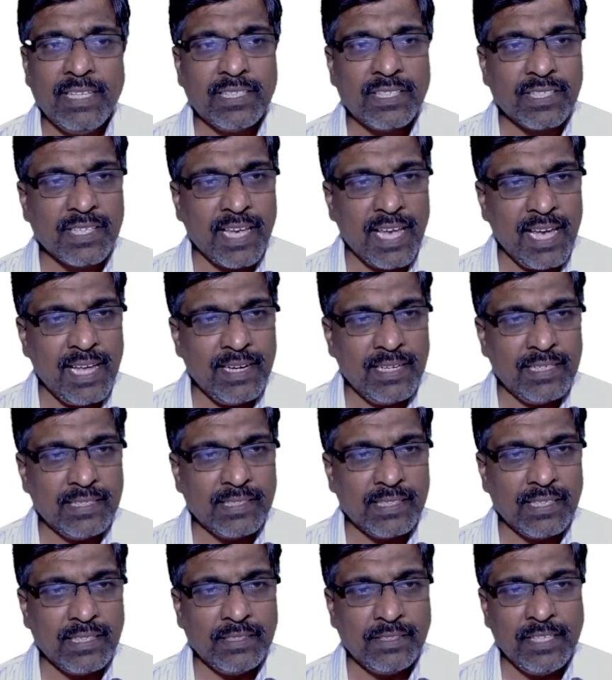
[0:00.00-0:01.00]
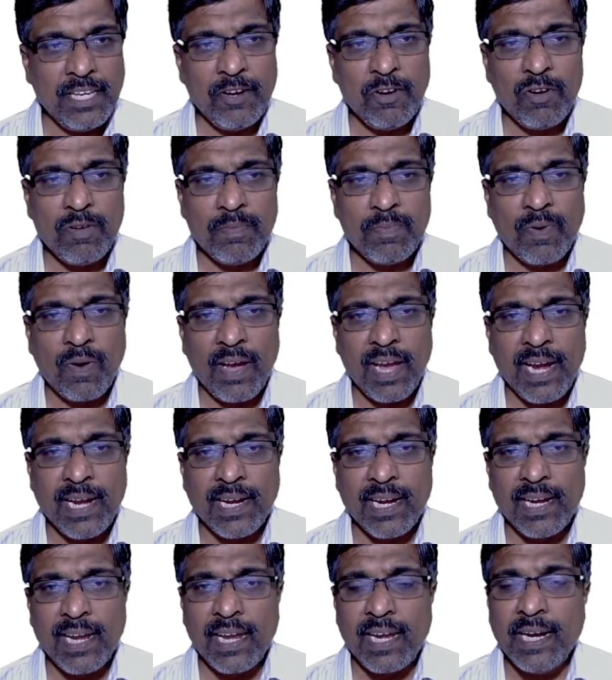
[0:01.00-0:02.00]
scale is 0 point
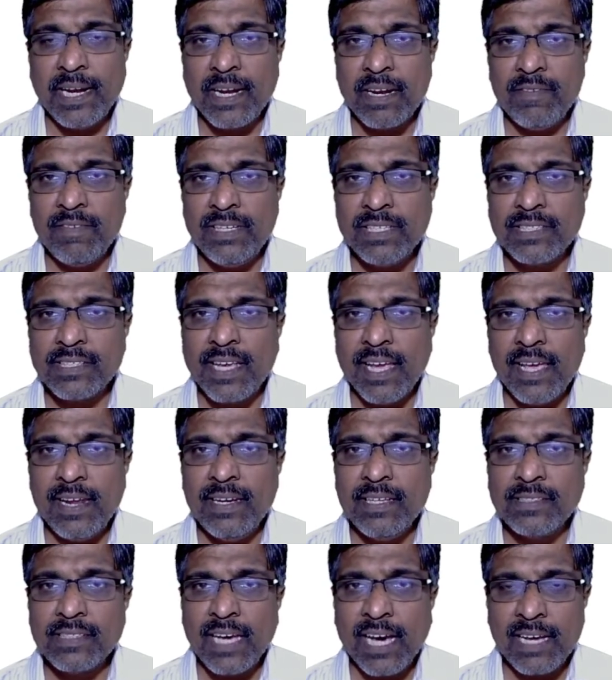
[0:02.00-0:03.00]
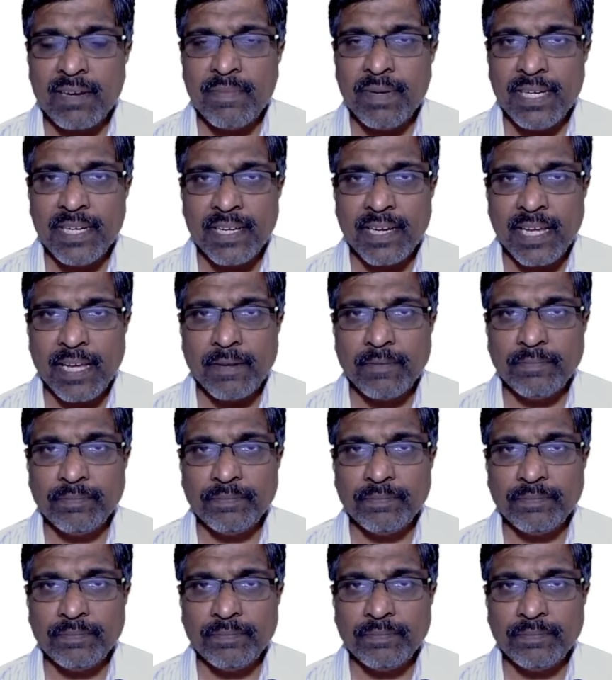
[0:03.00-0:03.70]
in an interval scale is arbitrary.